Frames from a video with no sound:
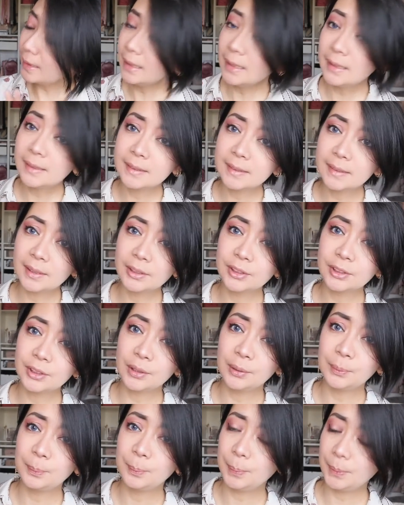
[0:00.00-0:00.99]
it's such
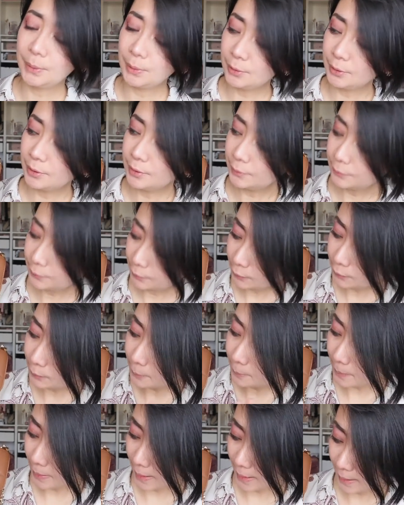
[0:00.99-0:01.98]
a beautiful
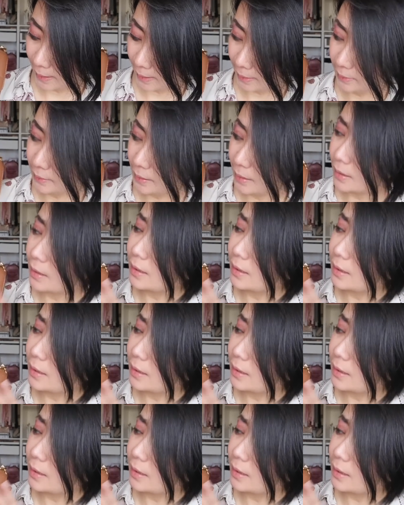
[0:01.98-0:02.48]
bag. I